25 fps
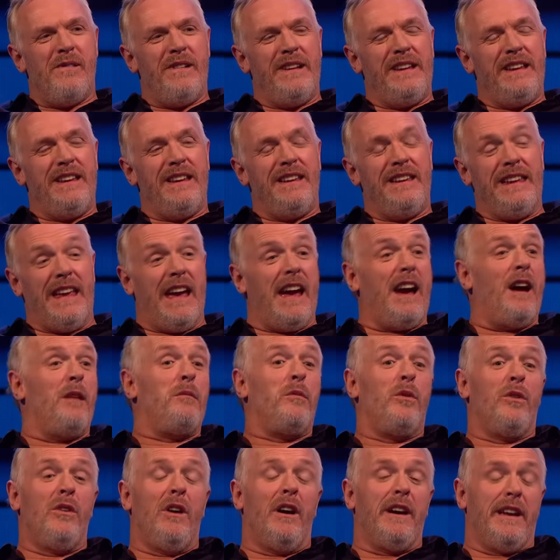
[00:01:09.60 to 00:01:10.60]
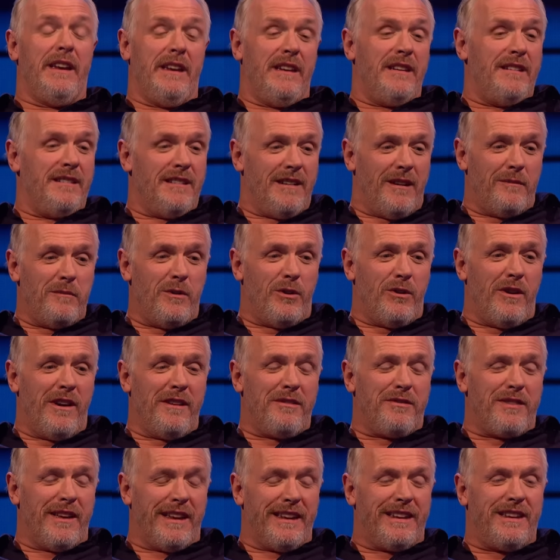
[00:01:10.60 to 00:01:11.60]
How's things? Yeah, I'm all right. I'm all
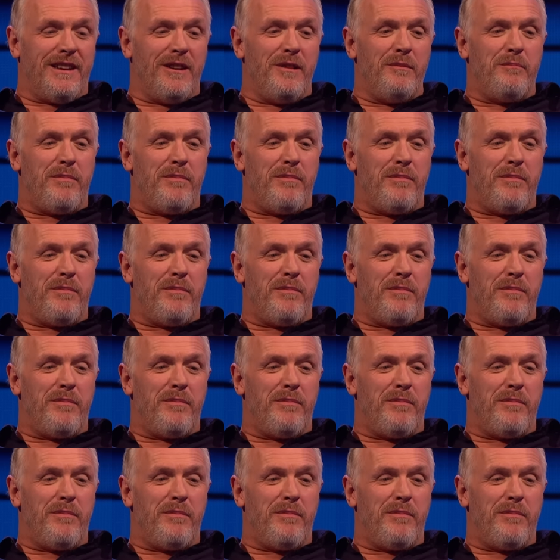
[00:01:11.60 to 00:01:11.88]
right, thank you.